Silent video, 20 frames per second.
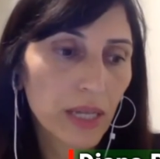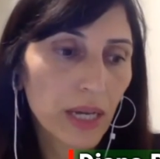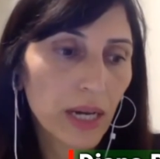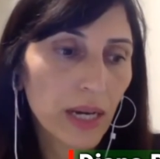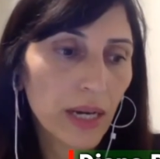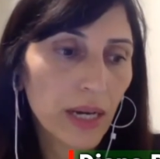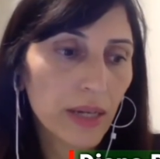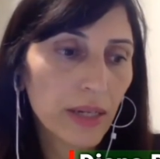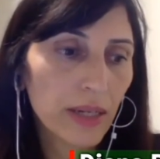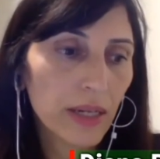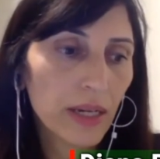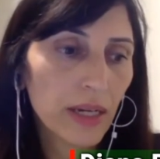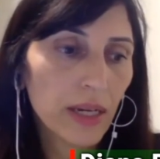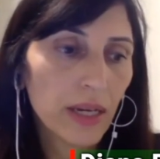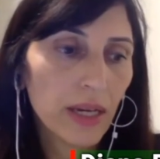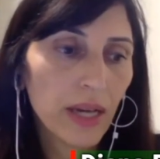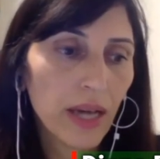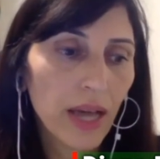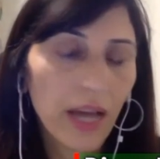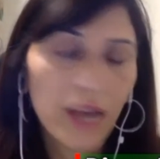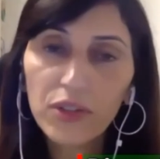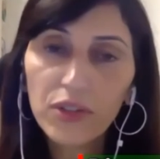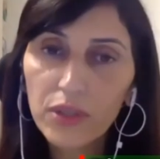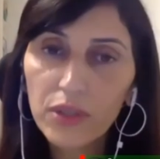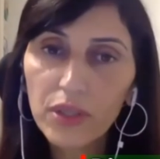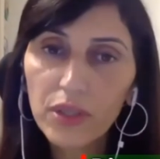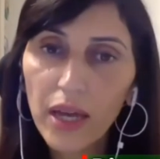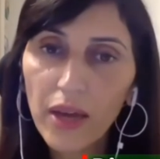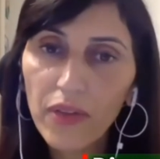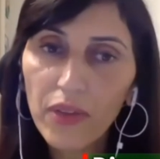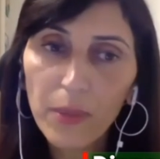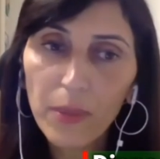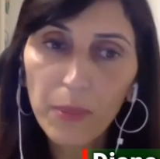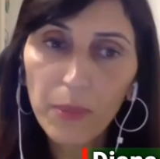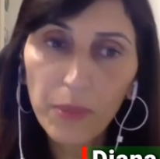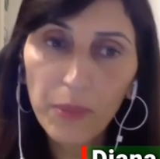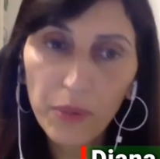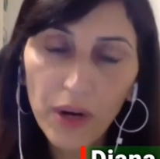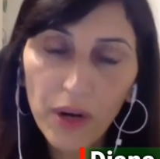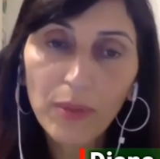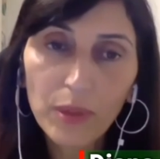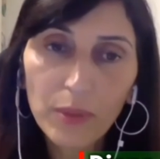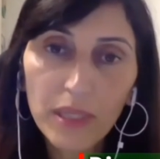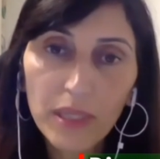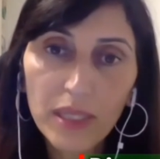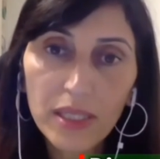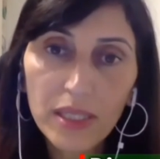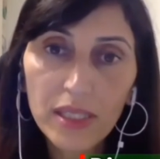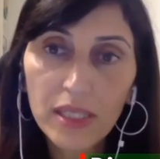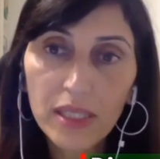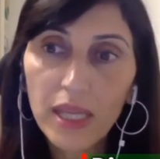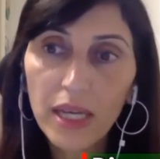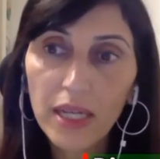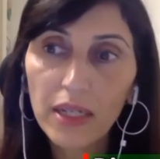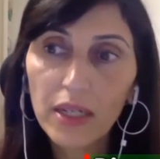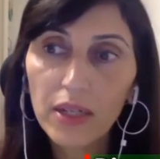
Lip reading: and the problem is that